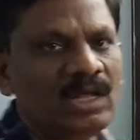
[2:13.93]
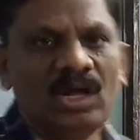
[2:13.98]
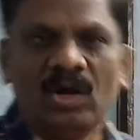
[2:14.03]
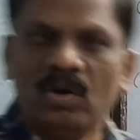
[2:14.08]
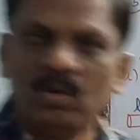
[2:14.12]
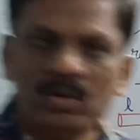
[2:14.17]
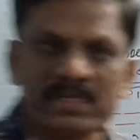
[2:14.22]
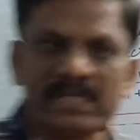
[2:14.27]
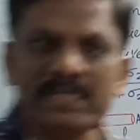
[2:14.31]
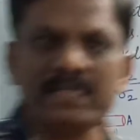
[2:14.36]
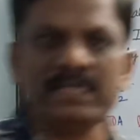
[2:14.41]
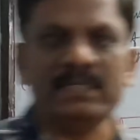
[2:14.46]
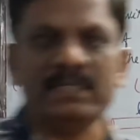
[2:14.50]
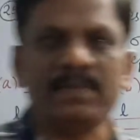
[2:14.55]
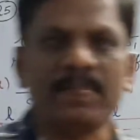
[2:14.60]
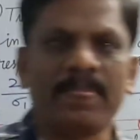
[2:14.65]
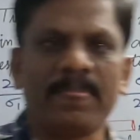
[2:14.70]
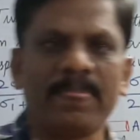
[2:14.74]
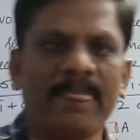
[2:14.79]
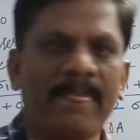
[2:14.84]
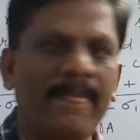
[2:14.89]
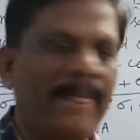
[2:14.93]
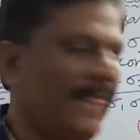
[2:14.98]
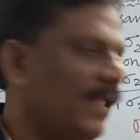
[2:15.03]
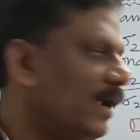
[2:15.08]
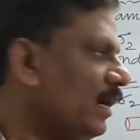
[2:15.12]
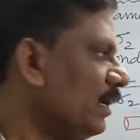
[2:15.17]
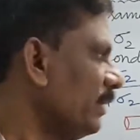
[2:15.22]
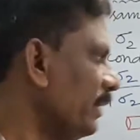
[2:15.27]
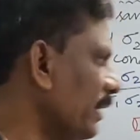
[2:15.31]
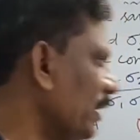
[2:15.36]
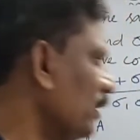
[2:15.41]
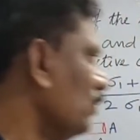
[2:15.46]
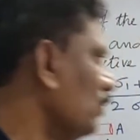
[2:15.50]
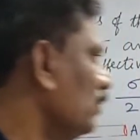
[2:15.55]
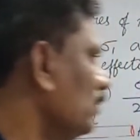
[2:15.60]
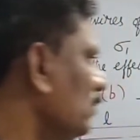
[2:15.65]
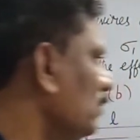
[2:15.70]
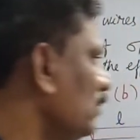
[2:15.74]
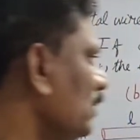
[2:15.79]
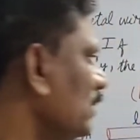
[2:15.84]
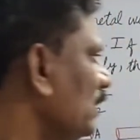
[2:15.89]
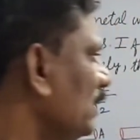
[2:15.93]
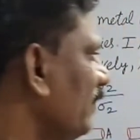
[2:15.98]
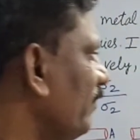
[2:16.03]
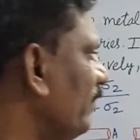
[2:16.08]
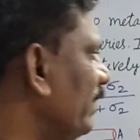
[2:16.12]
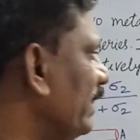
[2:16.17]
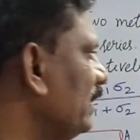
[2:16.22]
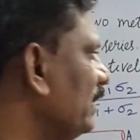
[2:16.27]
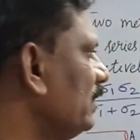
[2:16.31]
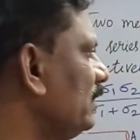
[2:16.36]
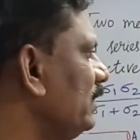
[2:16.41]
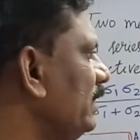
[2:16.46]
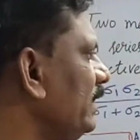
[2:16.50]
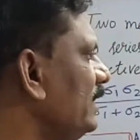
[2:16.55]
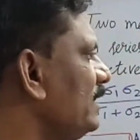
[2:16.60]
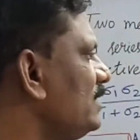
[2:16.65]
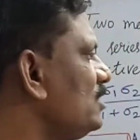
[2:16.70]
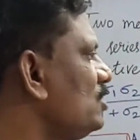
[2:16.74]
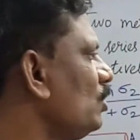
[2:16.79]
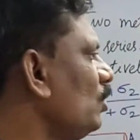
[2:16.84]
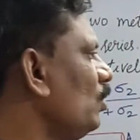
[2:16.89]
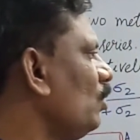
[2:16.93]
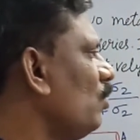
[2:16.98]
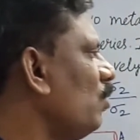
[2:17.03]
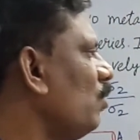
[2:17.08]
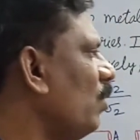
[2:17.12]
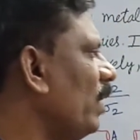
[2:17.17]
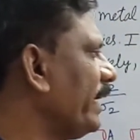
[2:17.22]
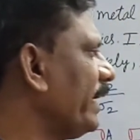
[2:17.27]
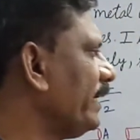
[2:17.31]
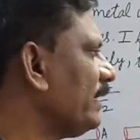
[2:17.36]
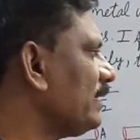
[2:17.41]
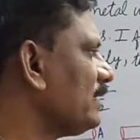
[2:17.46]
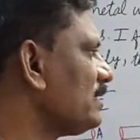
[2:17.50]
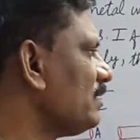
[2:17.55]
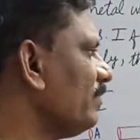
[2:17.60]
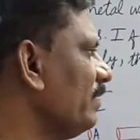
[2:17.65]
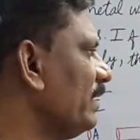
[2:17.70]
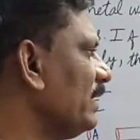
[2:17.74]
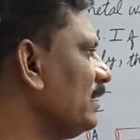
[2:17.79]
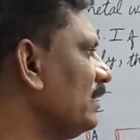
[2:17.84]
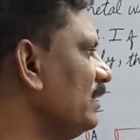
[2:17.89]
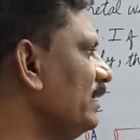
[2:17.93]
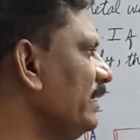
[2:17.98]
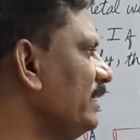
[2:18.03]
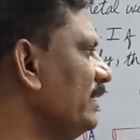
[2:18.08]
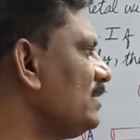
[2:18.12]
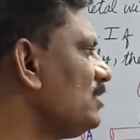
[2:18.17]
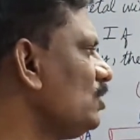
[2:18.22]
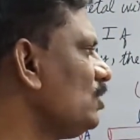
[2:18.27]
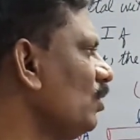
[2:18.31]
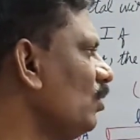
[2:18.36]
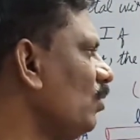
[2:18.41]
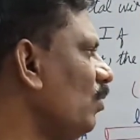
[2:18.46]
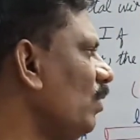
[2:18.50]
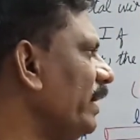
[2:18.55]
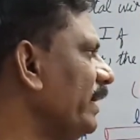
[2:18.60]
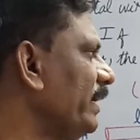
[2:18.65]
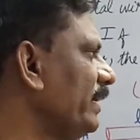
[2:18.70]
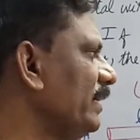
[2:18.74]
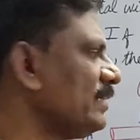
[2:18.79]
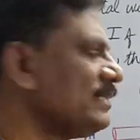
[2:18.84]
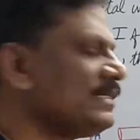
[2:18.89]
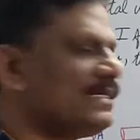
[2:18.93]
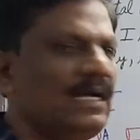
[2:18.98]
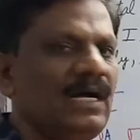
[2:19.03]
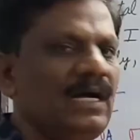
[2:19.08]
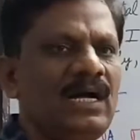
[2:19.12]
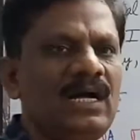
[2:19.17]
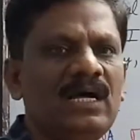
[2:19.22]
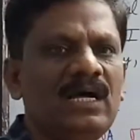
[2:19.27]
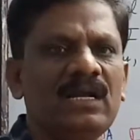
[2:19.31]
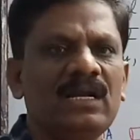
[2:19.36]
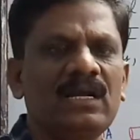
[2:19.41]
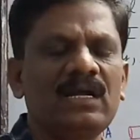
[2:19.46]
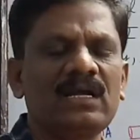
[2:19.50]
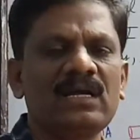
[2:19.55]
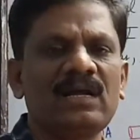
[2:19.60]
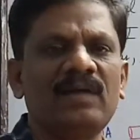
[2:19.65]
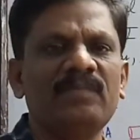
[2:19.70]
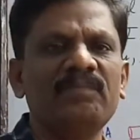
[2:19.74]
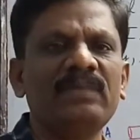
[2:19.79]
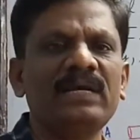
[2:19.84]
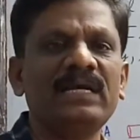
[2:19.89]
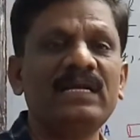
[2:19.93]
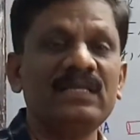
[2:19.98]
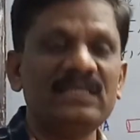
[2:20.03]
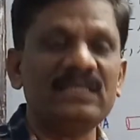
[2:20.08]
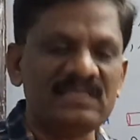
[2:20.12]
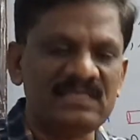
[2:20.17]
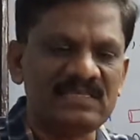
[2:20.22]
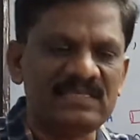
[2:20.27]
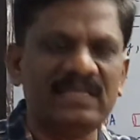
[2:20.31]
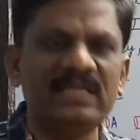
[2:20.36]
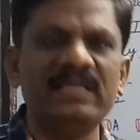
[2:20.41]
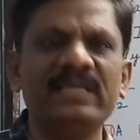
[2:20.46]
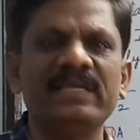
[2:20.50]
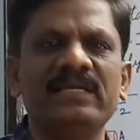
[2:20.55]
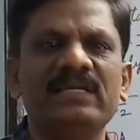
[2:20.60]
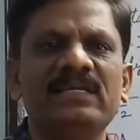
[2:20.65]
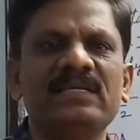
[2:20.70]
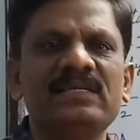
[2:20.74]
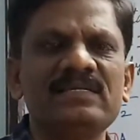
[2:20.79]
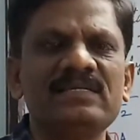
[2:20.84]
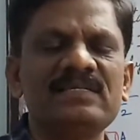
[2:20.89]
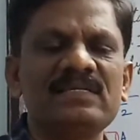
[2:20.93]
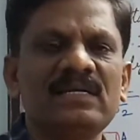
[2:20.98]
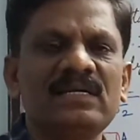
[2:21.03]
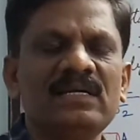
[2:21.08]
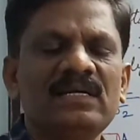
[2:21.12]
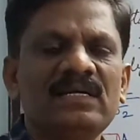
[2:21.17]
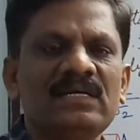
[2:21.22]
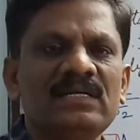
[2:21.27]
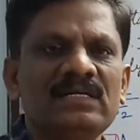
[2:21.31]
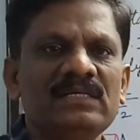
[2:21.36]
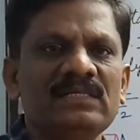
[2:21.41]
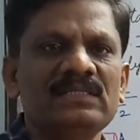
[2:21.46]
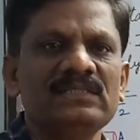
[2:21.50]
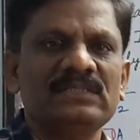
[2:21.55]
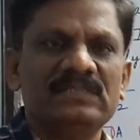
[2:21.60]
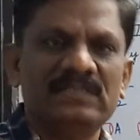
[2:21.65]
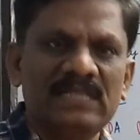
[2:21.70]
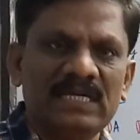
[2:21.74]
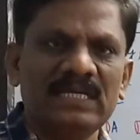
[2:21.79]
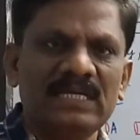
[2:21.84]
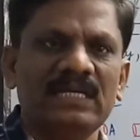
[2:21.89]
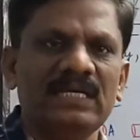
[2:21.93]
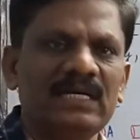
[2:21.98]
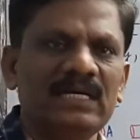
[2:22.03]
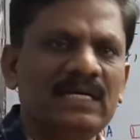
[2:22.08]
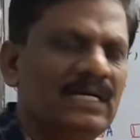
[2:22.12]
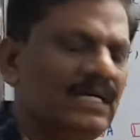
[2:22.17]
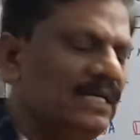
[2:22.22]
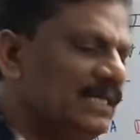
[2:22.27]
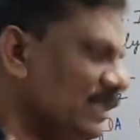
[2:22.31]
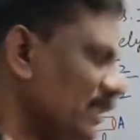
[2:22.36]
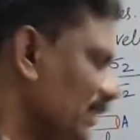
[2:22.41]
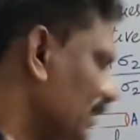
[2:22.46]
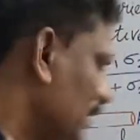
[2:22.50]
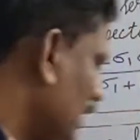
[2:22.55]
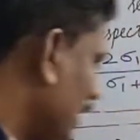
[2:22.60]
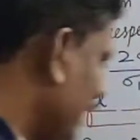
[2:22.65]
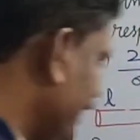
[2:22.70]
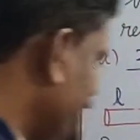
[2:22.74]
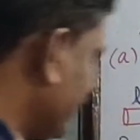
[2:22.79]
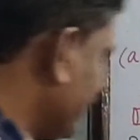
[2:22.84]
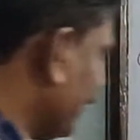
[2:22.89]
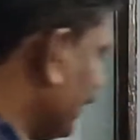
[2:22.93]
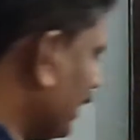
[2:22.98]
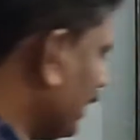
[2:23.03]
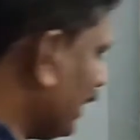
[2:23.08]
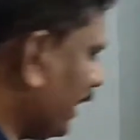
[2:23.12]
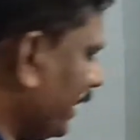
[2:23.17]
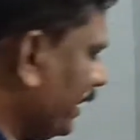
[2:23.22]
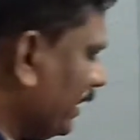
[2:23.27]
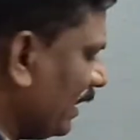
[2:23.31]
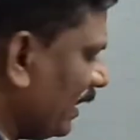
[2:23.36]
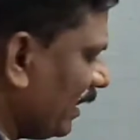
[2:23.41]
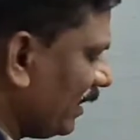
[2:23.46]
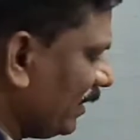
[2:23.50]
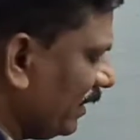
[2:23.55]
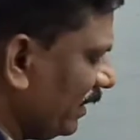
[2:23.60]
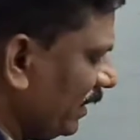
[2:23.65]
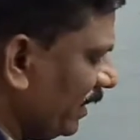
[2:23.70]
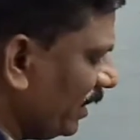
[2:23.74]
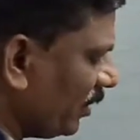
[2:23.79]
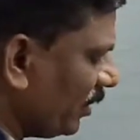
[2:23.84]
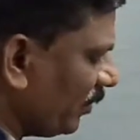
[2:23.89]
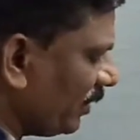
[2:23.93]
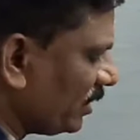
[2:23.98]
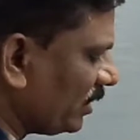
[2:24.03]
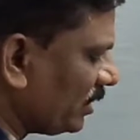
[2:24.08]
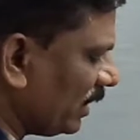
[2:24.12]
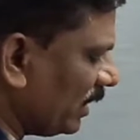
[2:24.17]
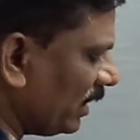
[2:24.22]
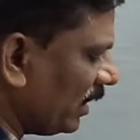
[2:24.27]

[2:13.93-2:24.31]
Okay. Now when these two wires, when these two wires are combined in series, then I can write another equation.